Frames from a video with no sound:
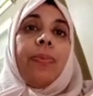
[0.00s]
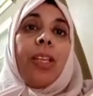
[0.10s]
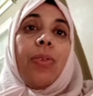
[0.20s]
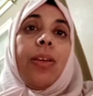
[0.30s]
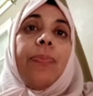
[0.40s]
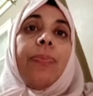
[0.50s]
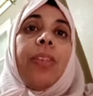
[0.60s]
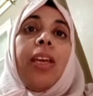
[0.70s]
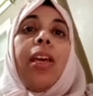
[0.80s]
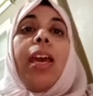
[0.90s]
Okay?
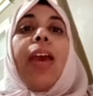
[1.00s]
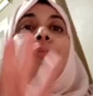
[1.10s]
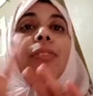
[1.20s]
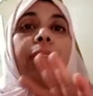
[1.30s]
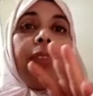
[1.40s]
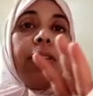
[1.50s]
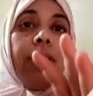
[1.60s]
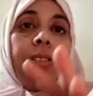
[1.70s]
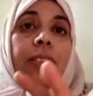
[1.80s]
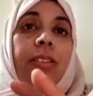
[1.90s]
Everything
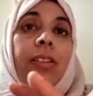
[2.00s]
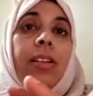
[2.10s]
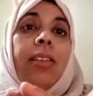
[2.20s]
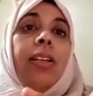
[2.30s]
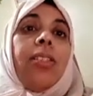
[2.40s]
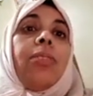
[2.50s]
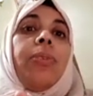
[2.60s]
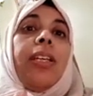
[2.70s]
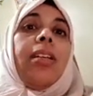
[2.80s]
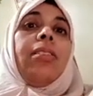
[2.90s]
that we
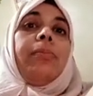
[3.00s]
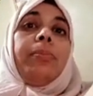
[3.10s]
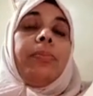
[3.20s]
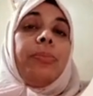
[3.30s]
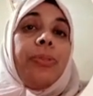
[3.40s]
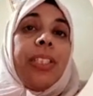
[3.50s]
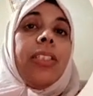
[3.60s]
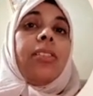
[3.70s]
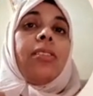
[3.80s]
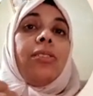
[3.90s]
can
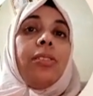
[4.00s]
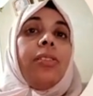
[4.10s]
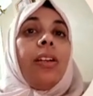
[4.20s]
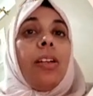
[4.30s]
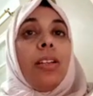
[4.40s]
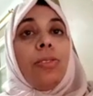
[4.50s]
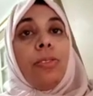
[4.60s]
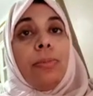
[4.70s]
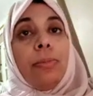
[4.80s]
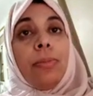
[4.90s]
bring to the
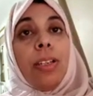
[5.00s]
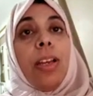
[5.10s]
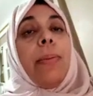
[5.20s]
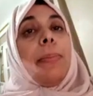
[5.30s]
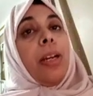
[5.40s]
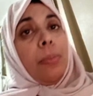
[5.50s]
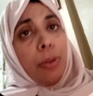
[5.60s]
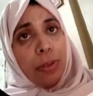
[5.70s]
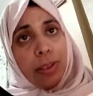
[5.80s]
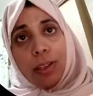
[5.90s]
classroom by
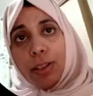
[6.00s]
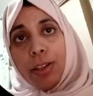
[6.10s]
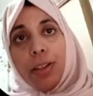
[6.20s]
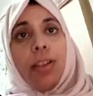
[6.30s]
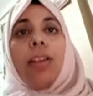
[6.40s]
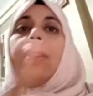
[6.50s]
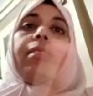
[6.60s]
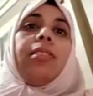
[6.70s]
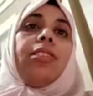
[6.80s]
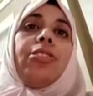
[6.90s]
both the learner and the
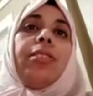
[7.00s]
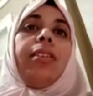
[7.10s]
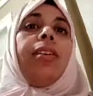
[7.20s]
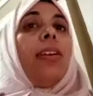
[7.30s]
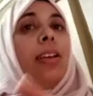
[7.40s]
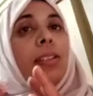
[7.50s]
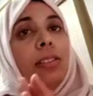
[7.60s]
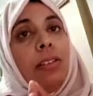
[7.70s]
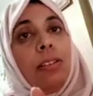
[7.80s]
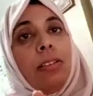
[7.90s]
teacher is
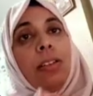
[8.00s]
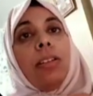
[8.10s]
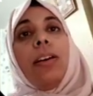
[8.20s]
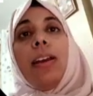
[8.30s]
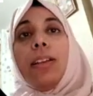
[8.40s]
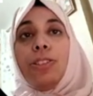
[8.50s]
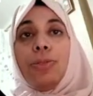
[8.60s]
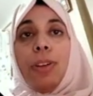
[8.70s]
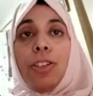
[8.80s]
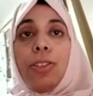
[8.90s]
called an
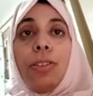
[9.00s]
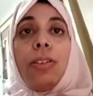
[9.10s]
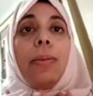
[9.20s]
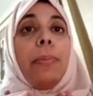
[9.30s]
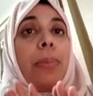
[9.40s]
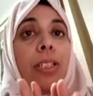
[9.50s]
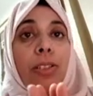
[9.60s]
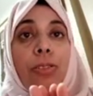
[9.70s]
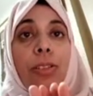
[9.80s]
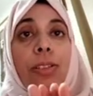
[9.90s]
instructional
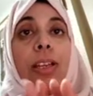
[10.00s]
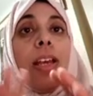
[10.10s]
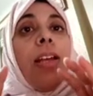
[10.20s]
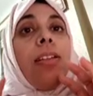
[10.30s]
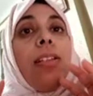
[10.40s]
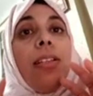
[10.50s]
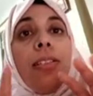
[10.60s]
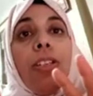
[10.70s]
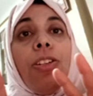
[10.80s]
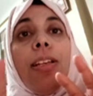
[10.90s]
material. The
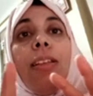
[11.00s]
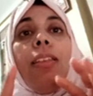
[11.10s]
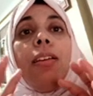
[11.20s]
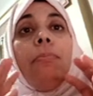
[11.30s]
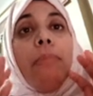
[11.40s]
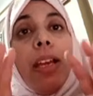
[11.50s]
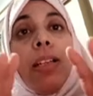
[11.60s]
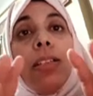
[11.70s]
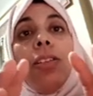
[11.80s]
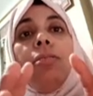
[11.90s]
essential is that their
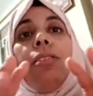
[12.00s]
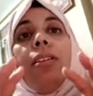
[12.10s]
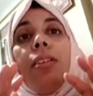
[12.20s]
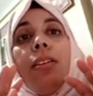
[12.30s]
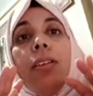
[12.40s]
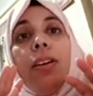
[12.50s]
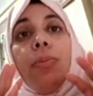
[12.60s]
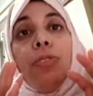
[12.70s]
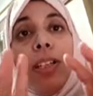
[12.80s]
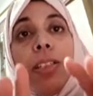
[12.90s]
major
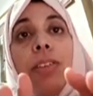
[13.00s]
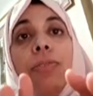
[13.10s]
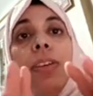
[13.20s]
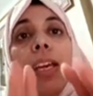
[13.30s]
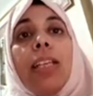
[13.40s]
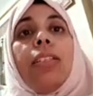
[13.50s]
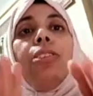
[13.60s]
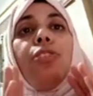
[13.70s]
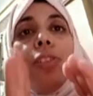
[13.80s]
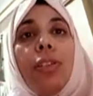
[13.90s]
objective is
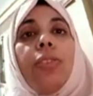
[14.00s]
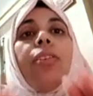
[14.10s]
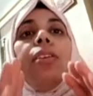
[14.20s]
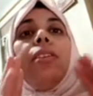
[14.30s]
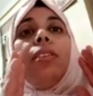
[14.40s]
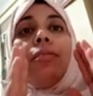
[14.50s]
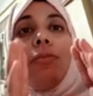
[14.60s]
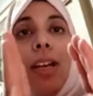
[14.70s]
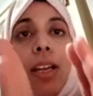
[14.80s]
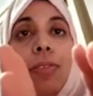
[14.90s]
to
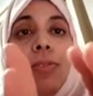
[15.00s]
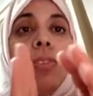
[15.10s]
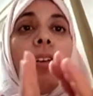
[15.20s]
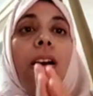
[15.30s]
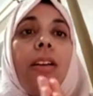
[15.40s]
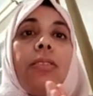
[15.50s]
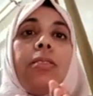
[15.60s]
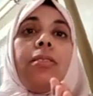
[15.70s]
arrive at